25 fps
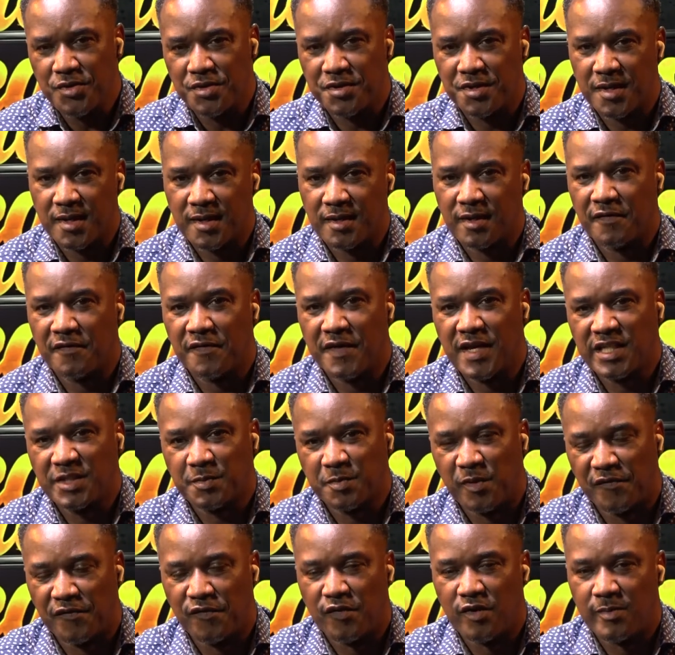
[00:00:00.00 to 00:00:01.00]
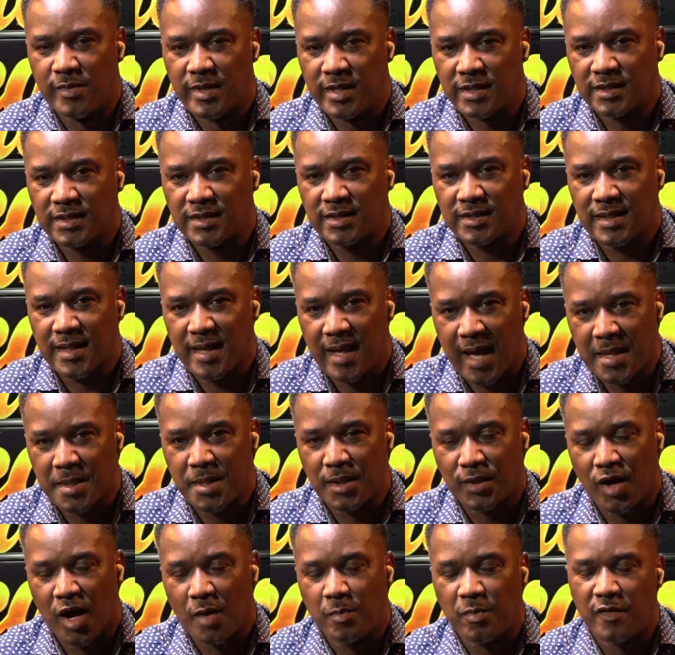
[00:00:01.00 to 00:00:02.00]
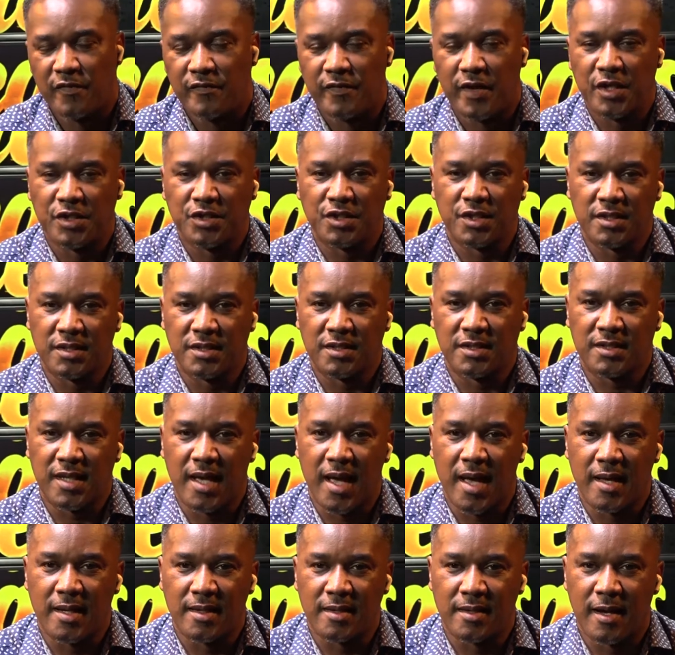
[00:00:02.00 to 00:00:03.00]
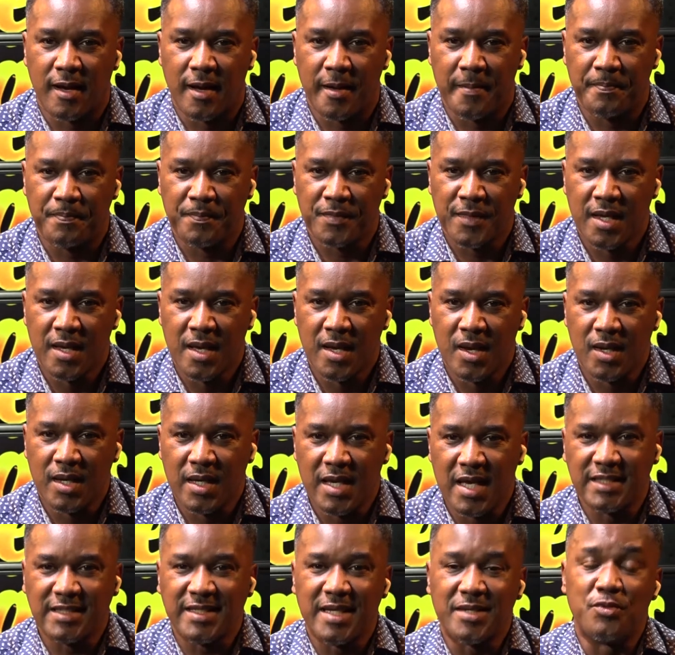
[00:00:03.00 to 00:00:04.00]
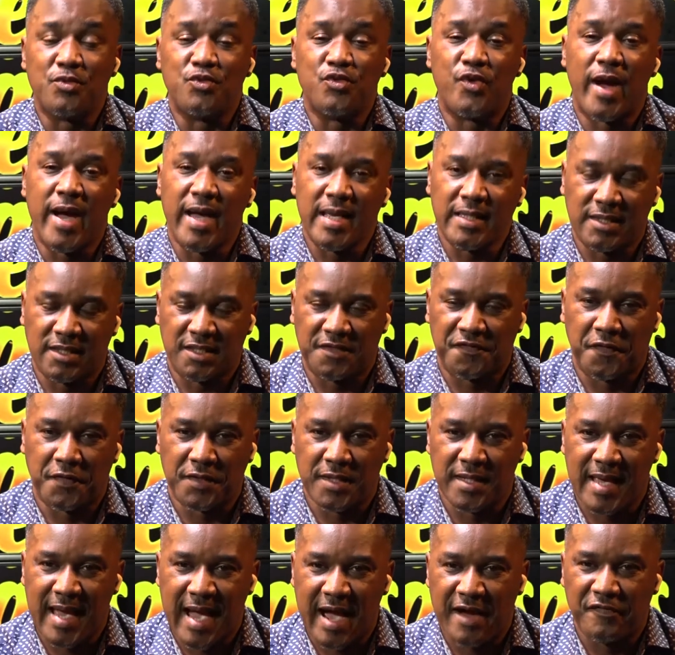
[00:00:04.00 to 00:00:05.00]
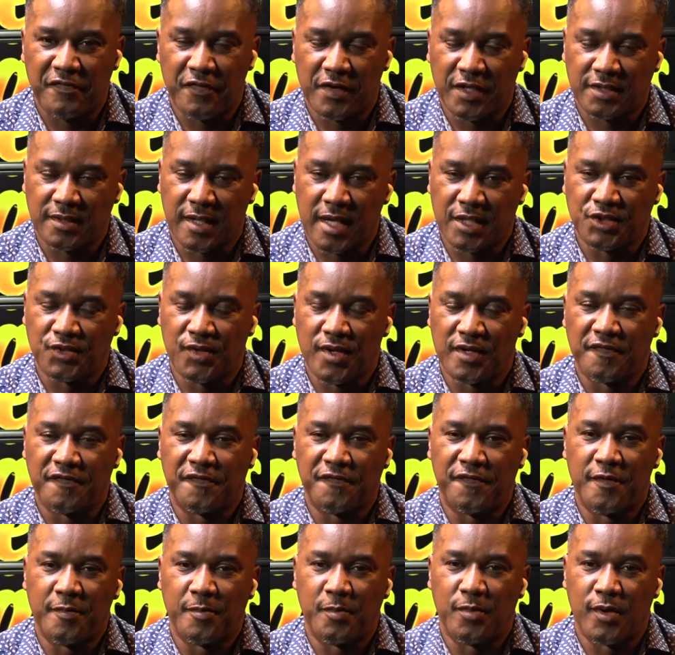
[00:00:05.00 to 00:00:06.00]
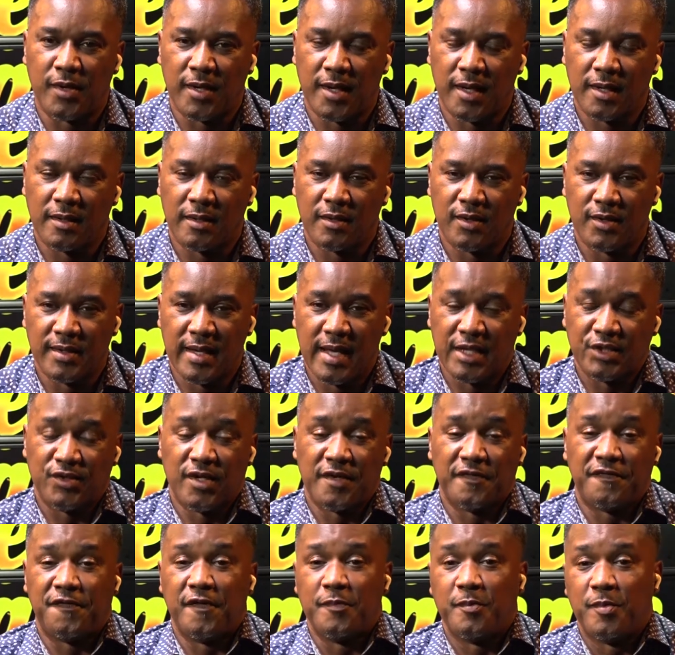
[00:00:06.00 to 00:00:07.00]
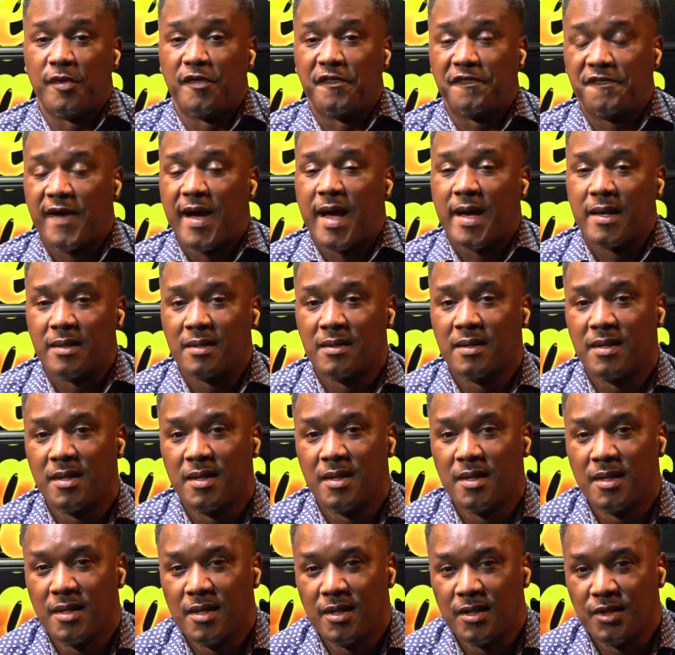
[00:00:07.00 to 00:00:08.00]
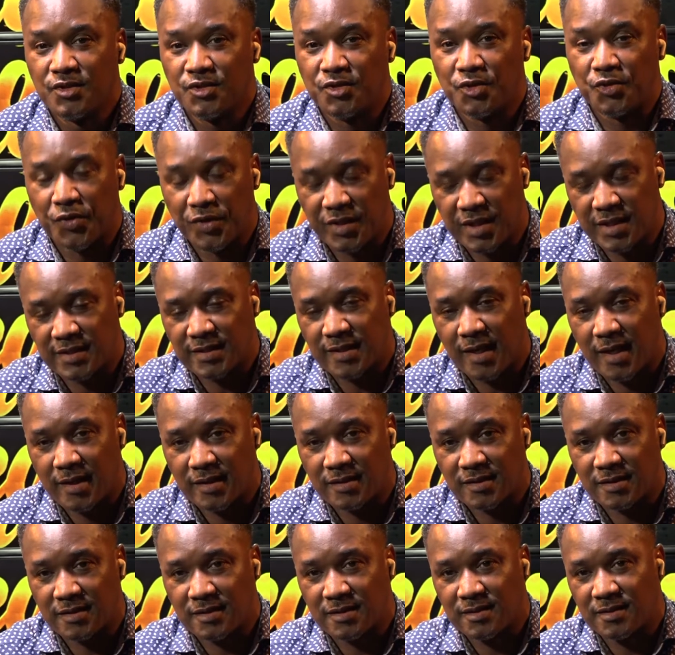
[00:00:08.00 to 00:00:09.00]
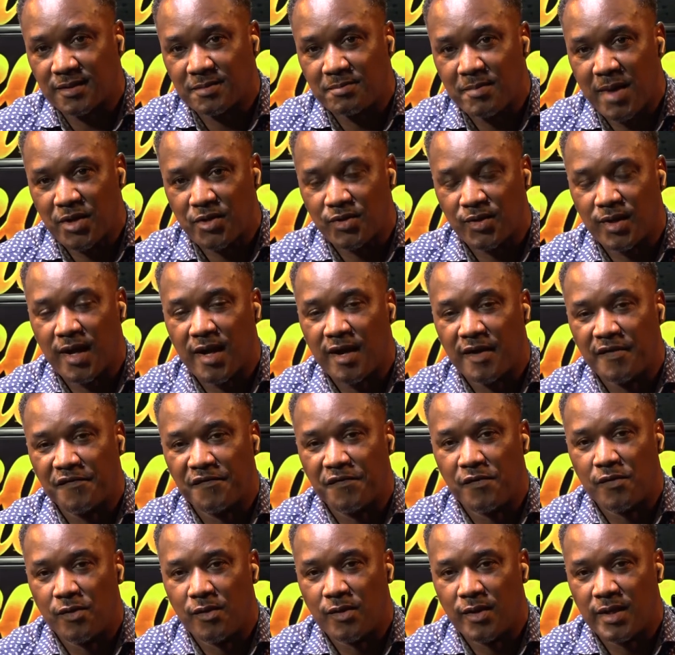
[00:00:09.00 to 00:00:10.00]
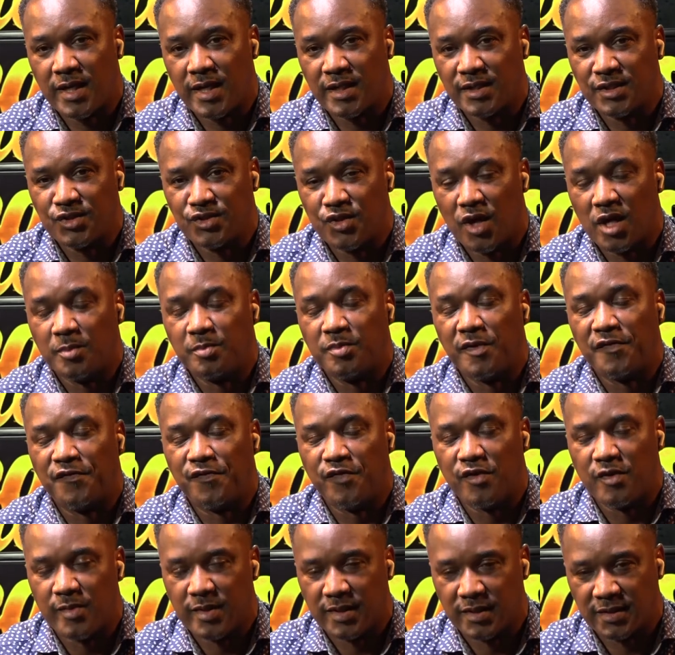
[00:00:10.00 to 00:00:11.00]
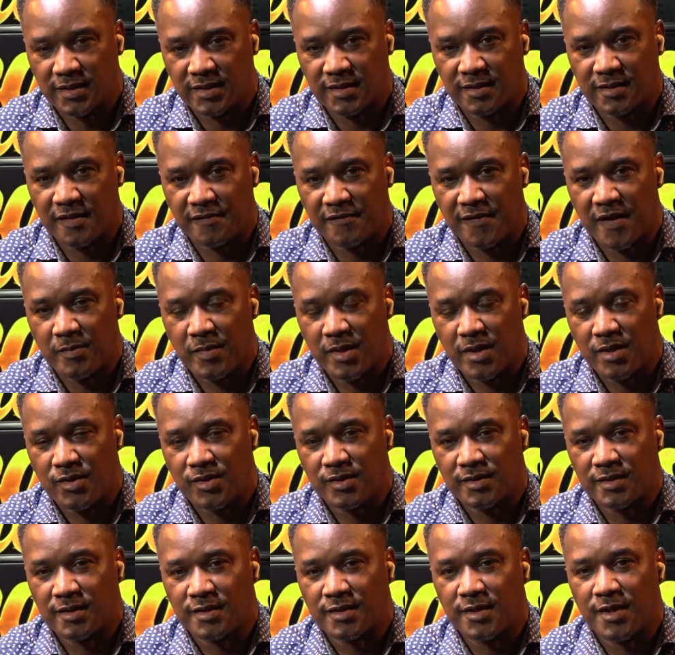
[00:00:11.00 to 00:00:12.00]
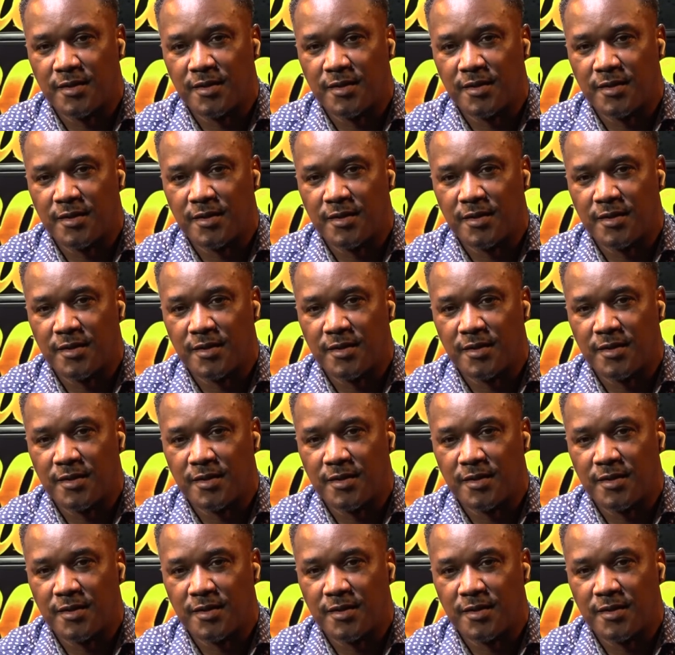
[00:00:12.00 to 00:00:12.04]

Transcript: what do you think of his performance at the Cup of Nations? And is it right for the average Nigerian footballer or Nigerian football fan to criticize Maduka for his non-performance, if I may